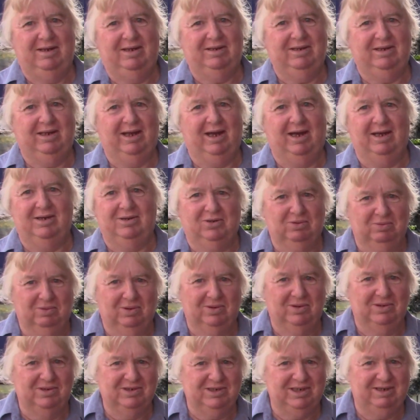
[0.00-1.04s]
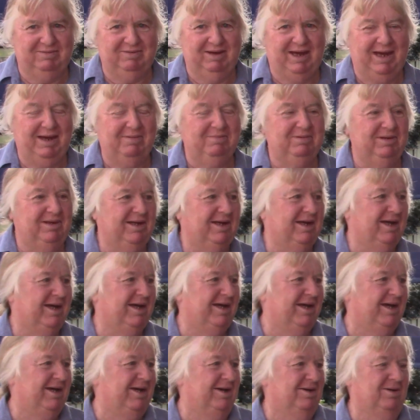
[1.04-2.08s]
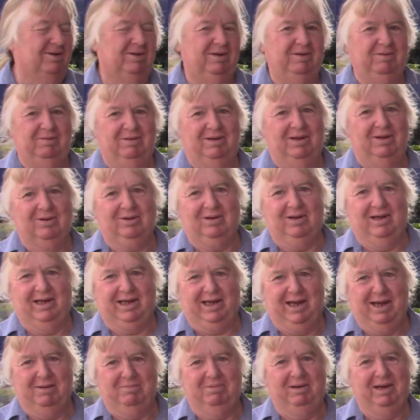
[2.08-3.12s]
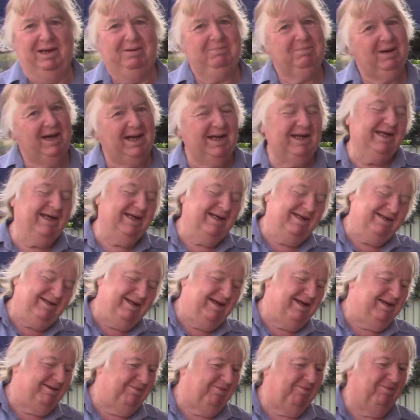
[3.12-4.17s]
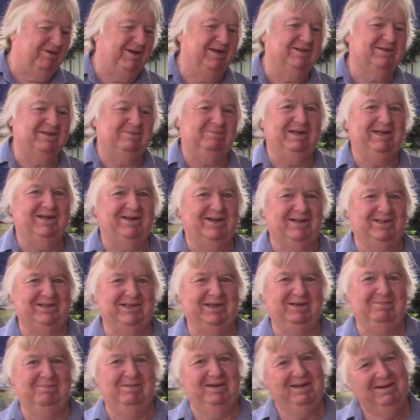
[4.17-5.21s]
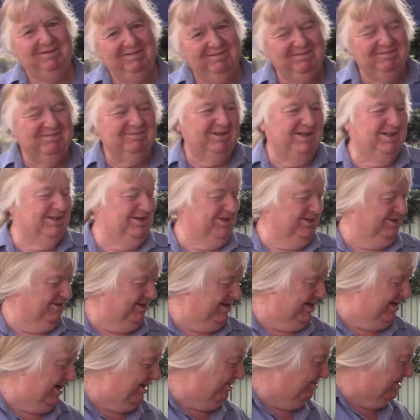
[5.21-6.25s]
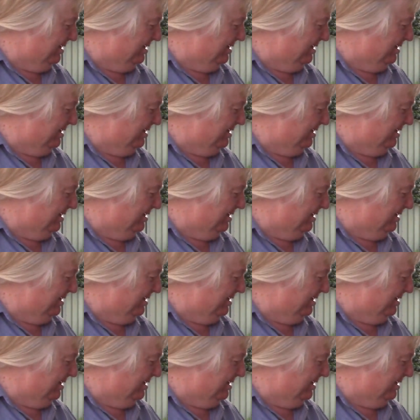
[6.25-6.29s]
nothing untoward has ever happened or even looked like happening, but it feels a bit dodgy, but we'll do it